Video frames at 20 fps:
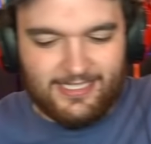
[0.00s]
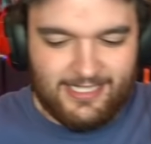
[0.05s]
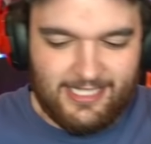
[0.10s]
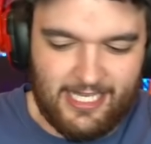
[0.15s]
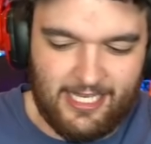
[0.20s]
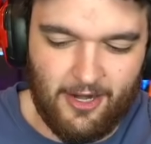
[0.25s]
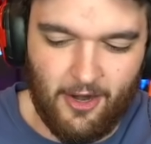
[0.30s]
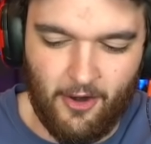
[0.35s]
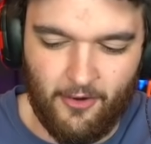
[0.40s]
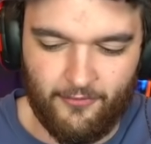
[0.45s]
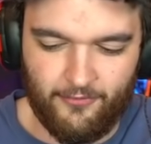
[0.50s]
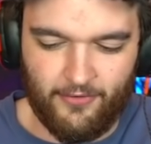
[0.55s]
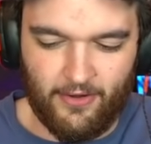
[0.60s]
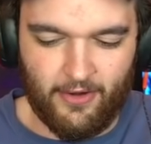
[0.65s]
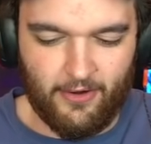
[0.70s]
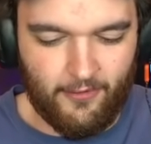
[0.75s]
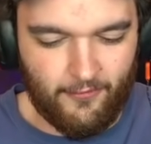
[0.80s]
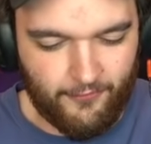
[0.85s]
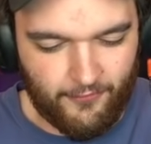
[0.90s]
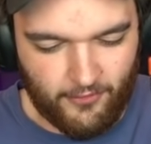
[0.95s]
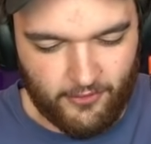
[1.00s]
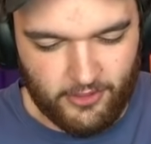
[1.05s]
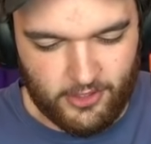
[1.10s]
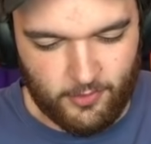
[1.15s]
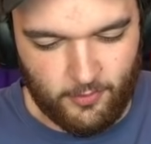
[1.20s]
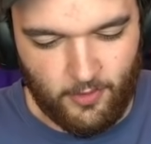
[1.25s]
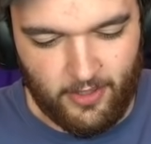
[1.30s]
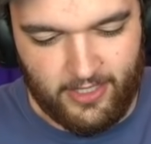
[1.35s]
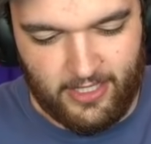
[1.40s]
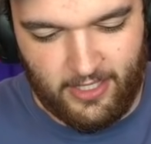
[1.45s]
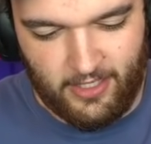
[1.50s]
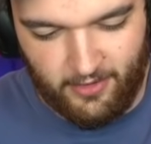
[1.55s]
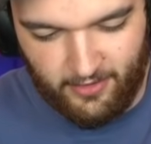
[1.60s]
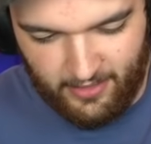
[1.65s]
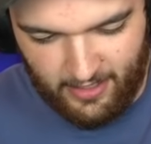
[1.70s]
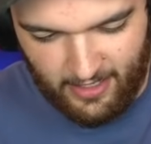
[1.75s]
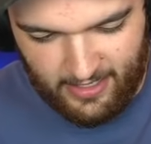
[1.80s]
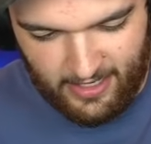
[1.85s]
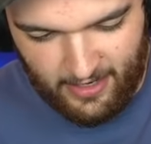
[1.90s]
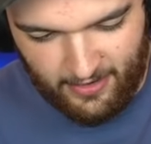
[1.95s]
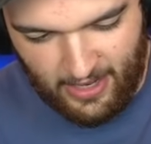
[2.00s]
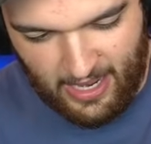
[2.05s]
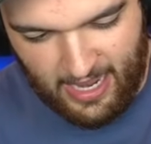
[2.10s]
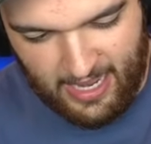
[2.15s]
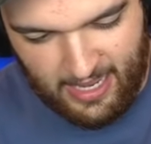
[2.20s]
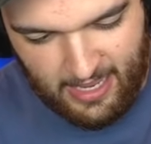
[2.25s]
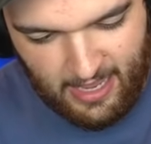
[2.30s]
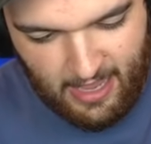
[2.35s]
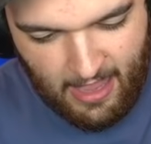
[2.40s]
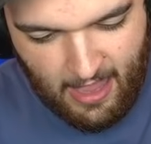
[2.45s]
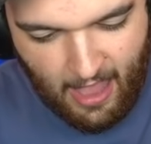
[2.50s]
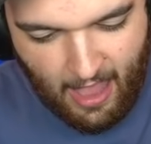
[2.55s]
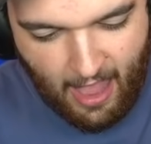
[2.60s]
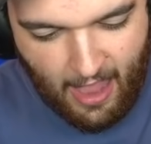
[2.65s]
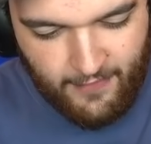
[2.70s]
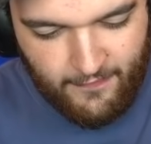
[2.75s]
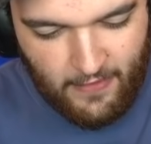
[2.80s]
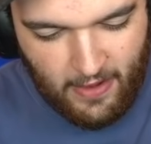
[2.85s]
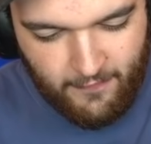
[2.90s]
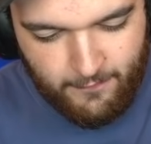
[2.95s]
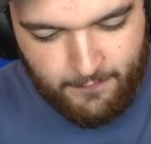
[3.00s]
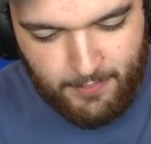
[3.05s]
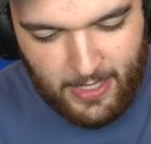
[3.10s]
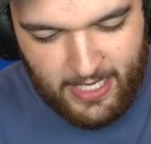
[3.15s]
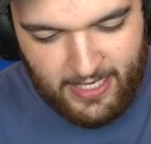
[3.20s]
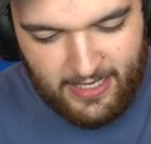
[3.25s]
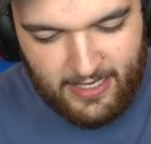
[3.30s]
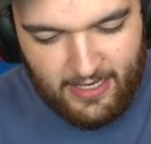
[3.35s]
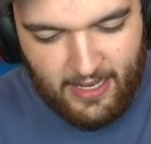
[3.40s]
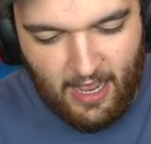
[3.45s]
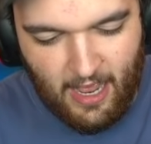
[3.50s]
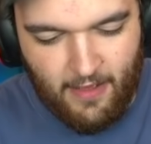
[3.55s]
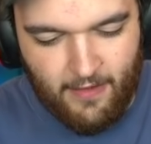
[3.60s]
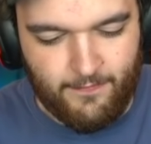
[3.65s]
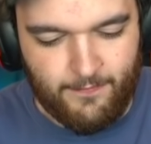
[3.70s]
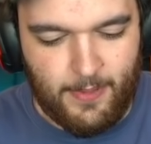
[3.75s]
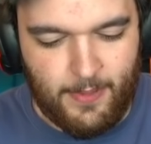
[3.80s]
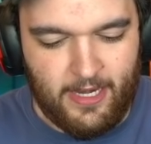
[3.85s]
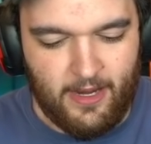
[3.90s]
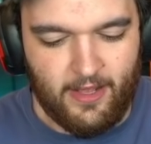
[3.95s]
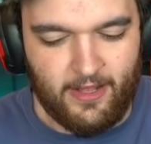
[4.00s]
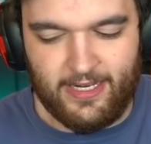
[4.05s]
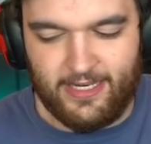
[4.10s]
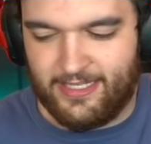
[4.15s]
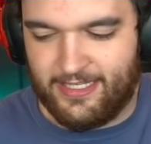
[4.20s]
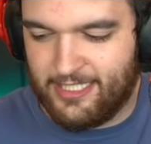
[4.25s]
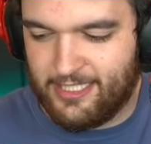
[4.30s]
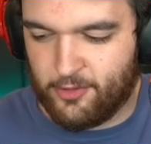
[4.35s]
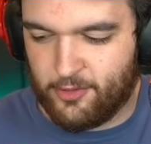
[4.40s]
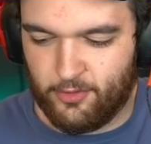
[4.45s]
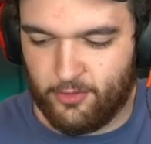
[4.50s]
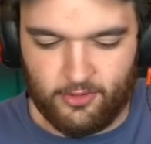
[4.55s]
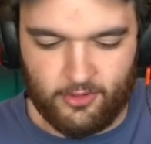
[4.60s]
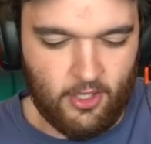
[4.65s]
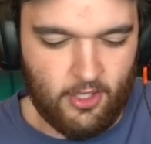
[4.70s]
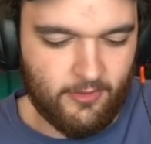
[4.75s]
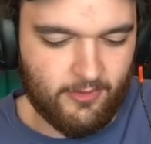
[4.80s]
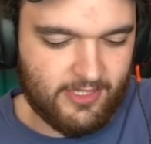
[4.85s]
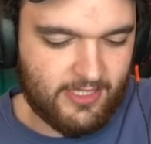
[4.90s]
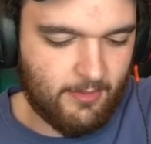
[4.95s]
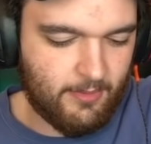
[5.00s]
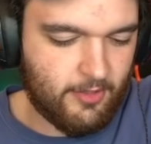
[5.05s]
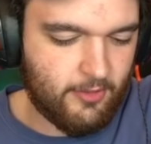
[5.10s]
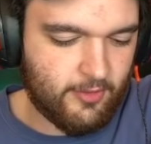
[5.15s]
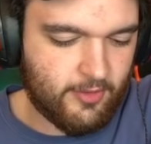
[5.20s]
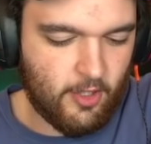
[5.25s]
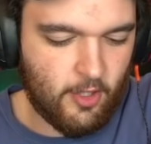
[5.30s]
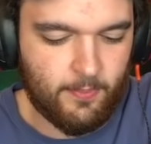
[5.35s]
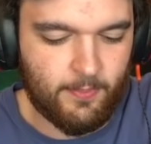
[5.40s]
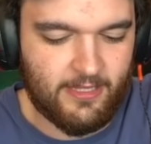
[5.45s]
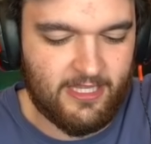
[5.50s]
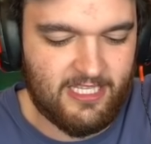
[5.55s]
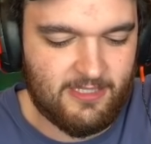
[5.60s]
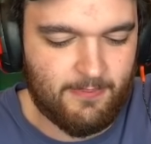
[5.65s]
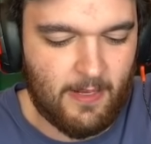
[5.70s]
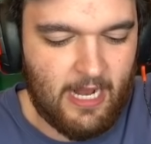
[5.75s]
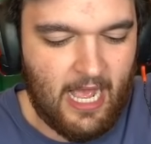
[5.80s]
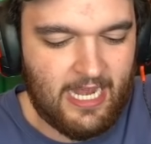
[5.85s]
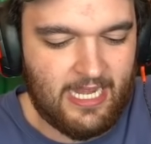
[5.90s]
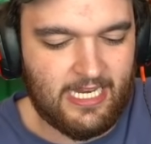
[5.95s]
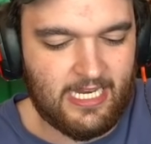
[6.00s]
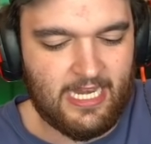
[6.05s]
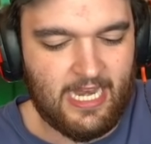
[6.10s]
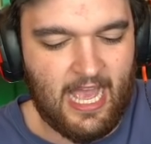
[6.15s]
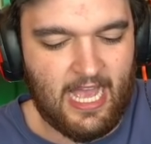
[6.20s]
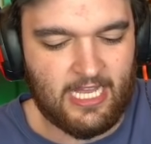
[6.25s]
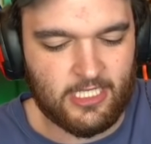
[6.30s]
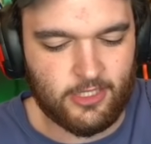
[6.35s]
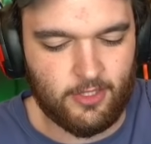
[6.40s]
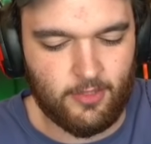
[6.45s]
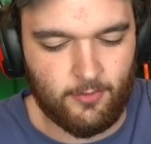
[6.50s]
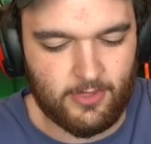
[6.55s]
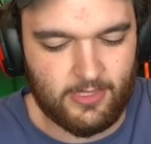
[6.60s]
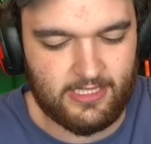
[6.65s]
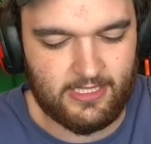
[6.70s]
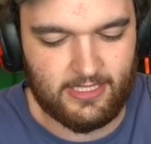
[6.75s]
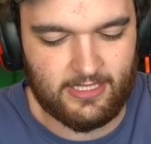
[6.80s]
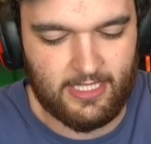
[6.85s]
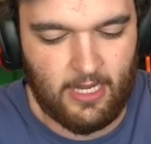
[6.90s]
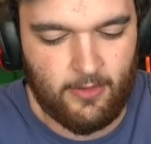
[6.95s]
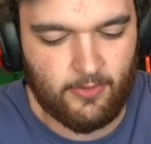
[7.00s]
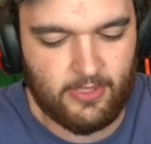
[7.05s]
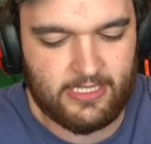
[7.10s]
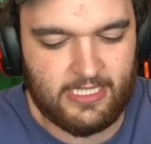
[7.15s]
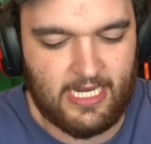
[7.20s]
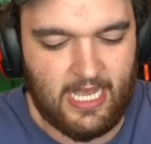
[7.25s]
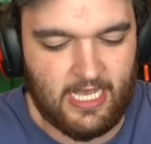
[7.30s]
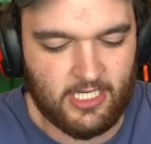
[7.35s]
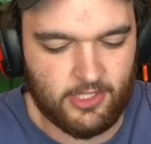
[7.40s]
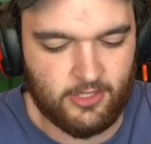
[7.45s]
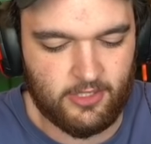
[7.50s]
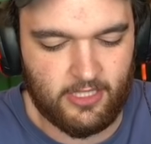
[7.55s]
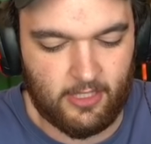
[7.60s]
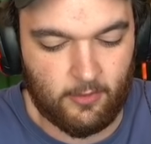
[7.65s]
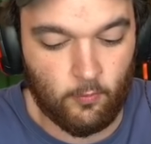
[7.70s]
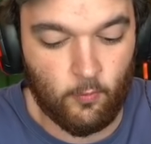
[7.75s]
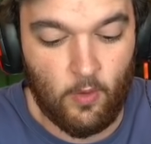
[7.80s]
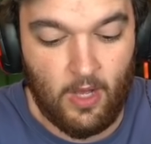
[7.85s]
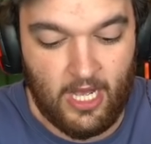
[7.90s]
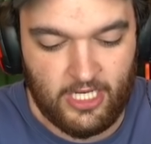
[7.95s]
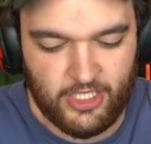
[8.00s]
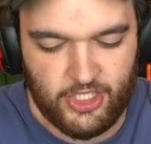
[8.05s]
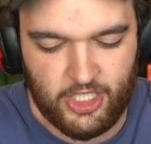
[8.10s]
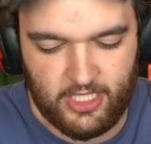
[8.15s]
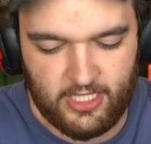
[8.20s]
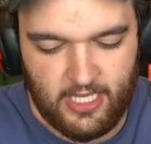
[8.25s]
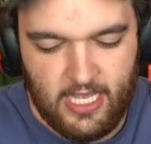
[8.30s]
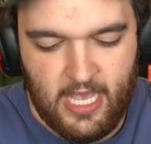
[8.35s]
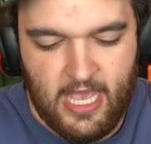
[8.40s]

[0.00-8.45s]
see our very first one here. Now I, I have been I've been on a Discord call with someone who has opened these, but I didn't actually wasn't I wasn't actually like watching.